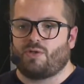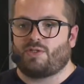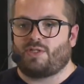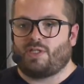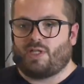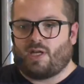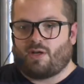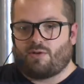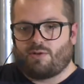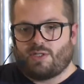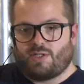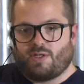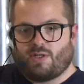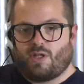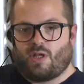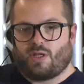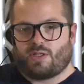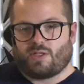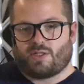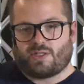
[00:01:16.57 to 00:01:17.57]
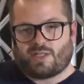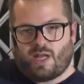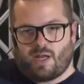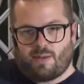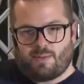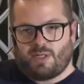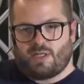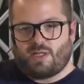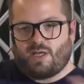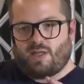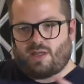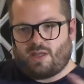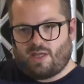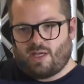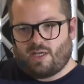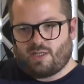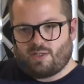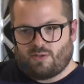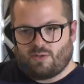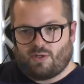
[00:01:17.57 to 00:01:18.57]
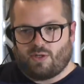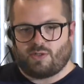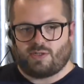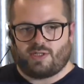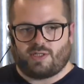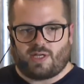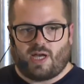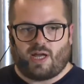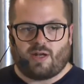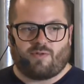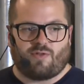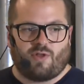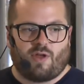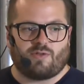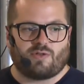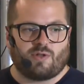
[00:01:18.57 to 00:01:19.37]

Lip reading: There is an auto-scalability thing, you know, this kind of stuff.